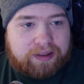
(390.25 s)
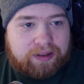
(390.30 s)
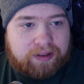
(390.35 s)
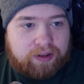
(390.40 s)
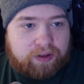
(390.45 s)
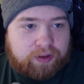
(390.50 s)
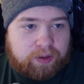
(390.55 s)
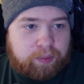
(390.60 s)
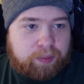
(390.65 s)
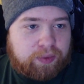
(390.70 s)
uh,
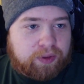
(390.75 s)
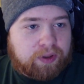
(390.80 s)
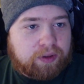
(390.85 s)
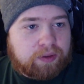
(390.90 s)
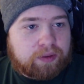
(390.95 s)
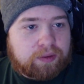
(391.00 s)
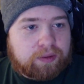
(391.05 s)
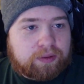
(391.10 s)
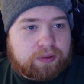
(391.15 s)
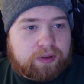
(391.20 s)
or the
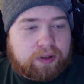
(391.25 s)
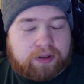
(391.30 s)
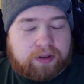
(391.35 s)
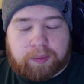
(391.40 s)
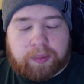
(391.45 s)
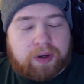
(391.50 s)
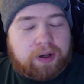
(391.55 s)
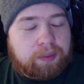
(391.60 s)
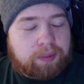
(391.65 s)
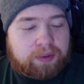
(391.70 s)
blue or
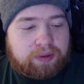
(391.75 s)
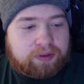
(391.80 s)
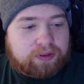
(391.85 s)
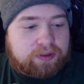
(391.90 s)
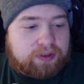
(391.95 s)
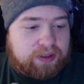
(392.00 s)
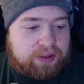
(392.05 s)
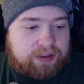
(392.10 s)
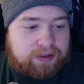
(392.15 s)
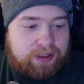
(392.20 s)
the
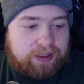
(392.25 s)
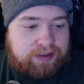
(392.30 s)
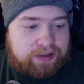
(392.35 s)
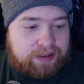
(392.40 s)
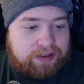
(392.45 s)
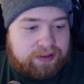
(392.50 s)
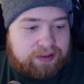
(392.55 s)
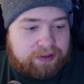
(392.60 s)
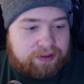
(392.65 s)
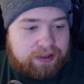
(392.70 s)
purple, just as
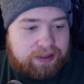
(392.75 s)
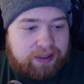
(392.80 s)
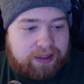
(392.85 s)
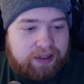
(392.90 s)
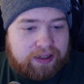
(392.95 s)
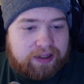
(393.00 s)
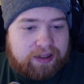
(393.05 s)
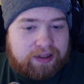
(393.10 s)
is. Sorry,